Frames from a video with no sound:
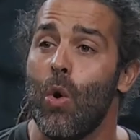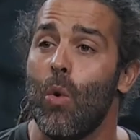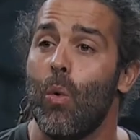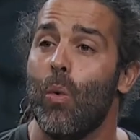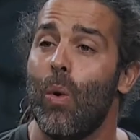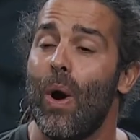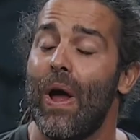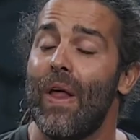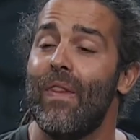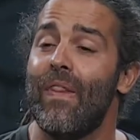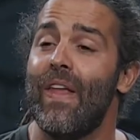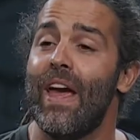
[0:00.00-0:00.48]

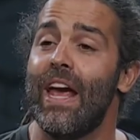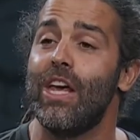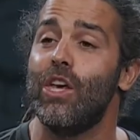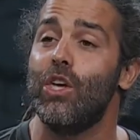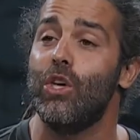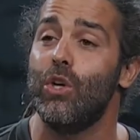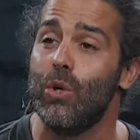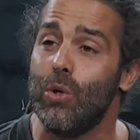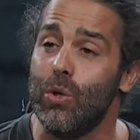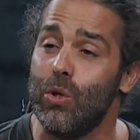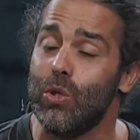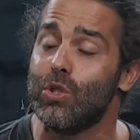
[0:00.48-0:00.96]
when they
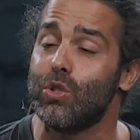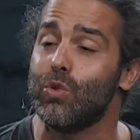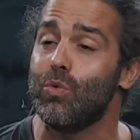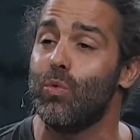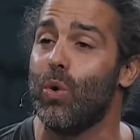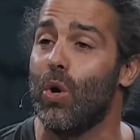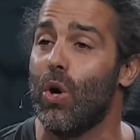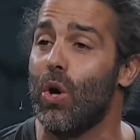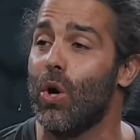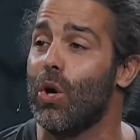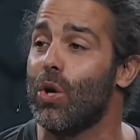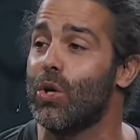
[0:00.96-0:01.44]
use
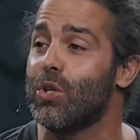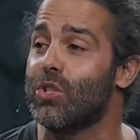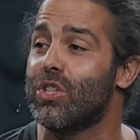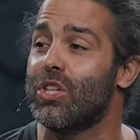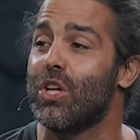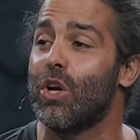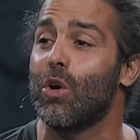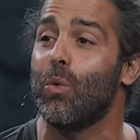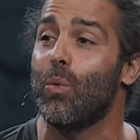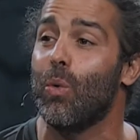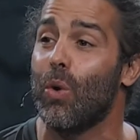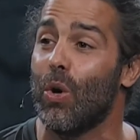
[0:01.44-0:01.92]
words,
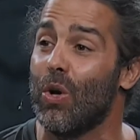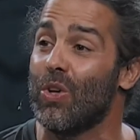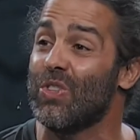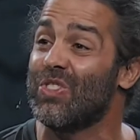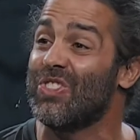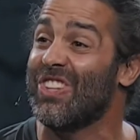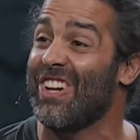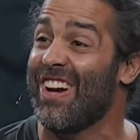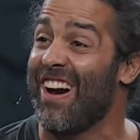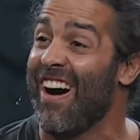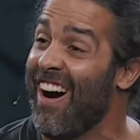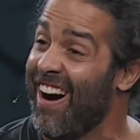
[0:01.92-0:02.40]
their words
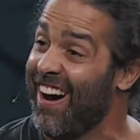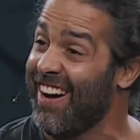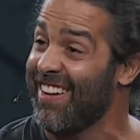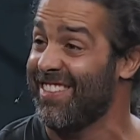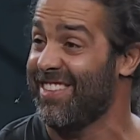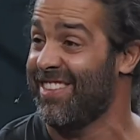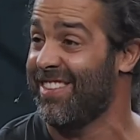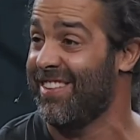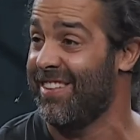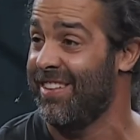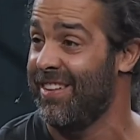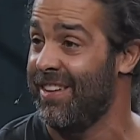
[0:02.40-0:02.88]

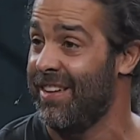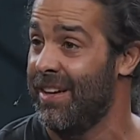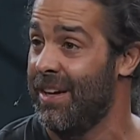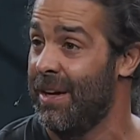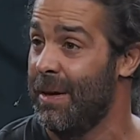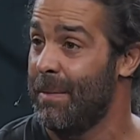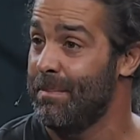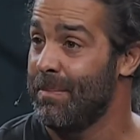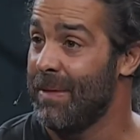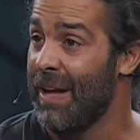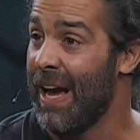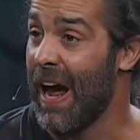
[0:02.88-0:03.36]
cut
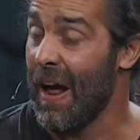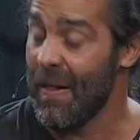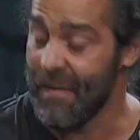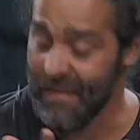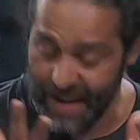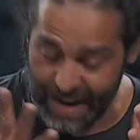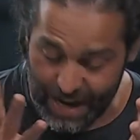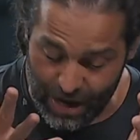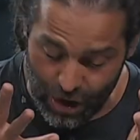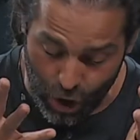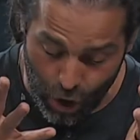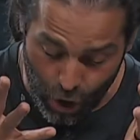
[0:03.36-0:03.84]
and
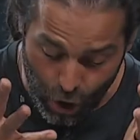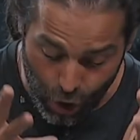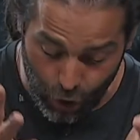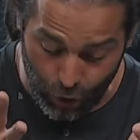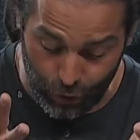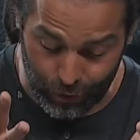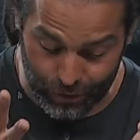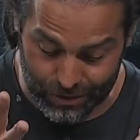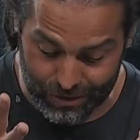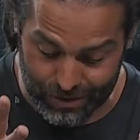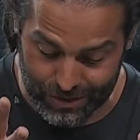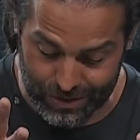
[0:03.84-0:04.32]
they
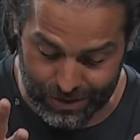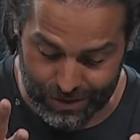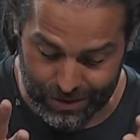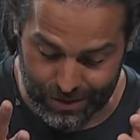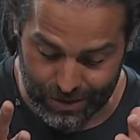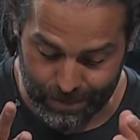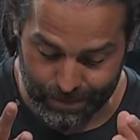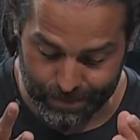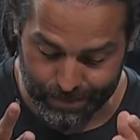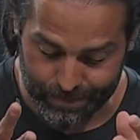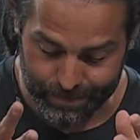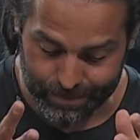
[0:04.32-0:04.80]
hurt.
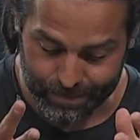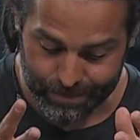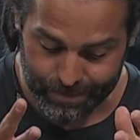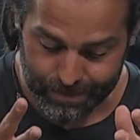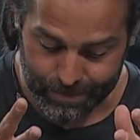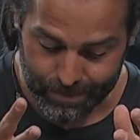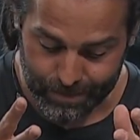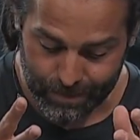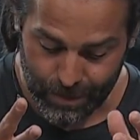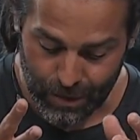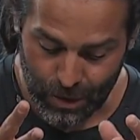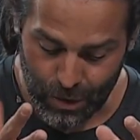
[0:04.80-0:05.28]

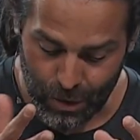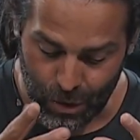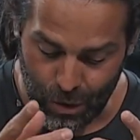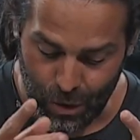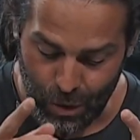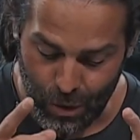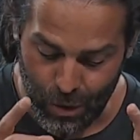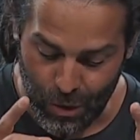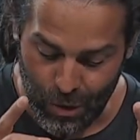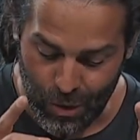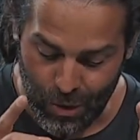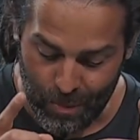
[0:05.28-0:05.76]

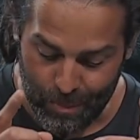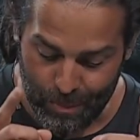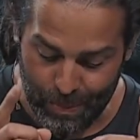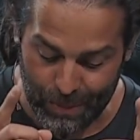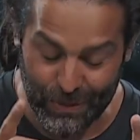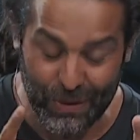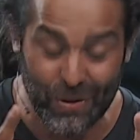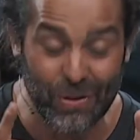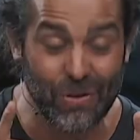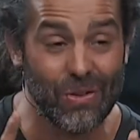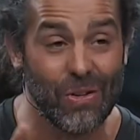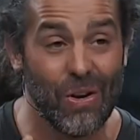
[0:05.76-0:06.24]

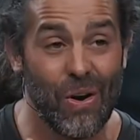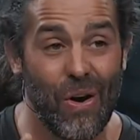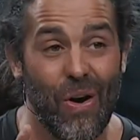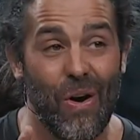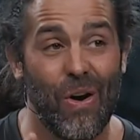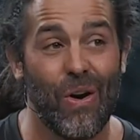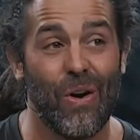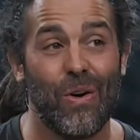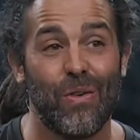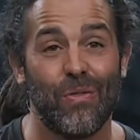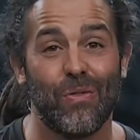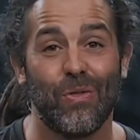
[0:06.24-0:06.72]
But the
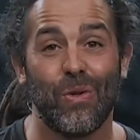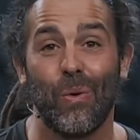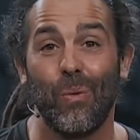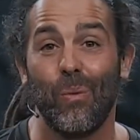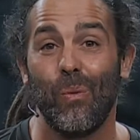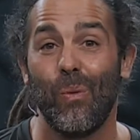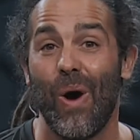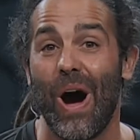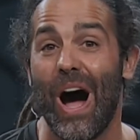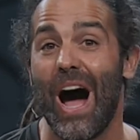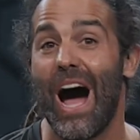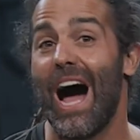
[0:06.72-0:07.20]
tongue of the
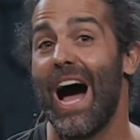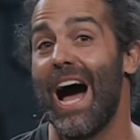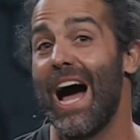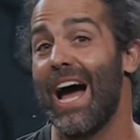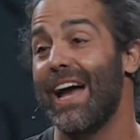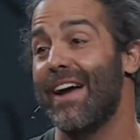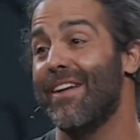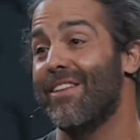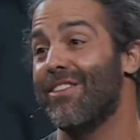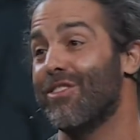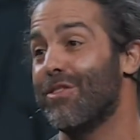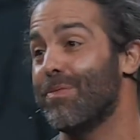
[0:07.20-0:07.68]

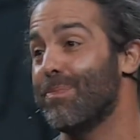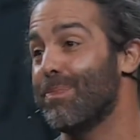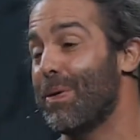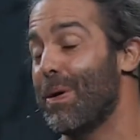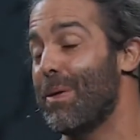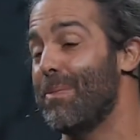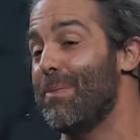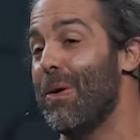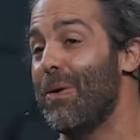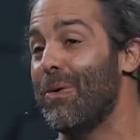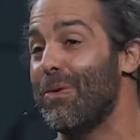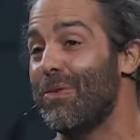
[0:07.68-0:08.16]
wise
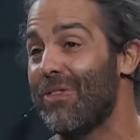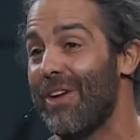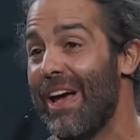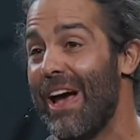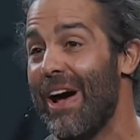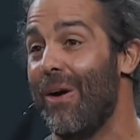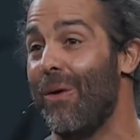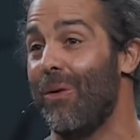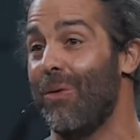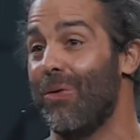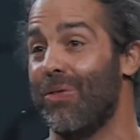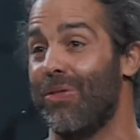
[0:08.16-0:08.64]
promotes
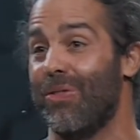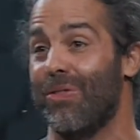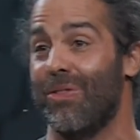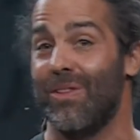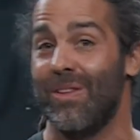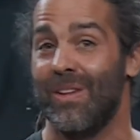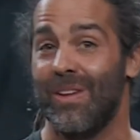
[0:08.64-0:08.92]
health.